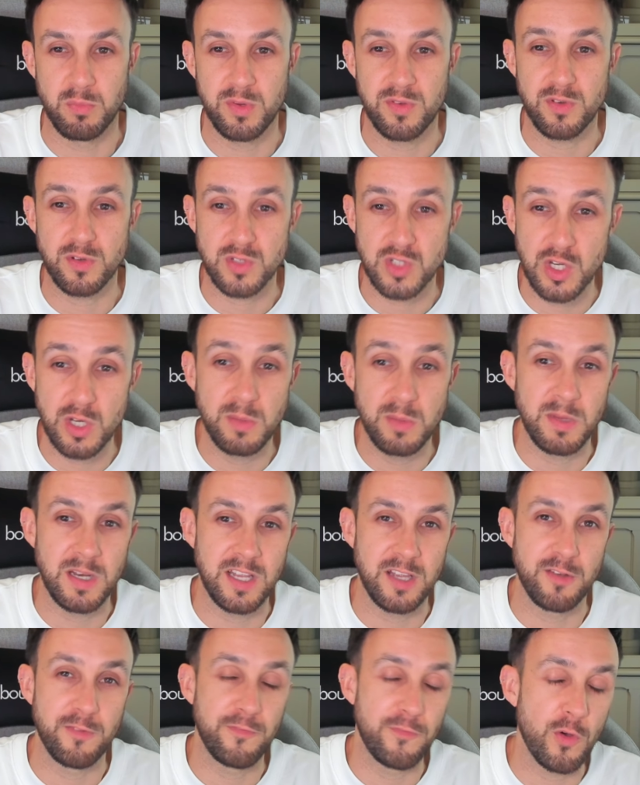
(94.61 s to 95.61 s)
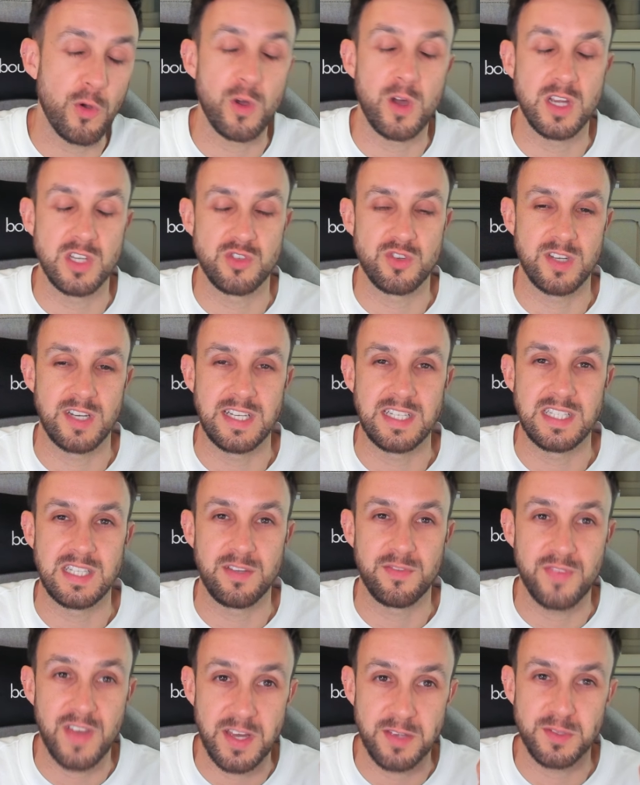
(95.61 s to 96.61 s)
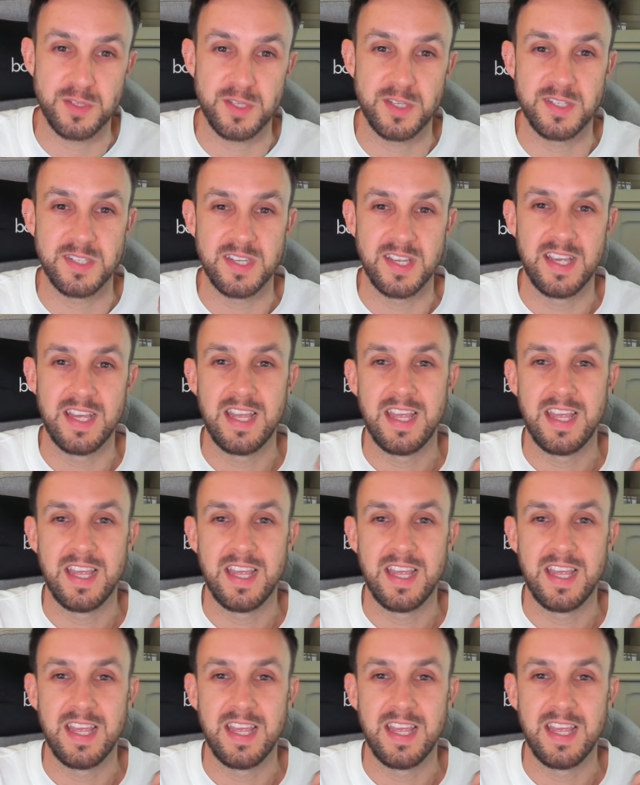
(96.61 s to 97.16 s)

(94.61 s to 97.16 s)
We've got 2,480,000.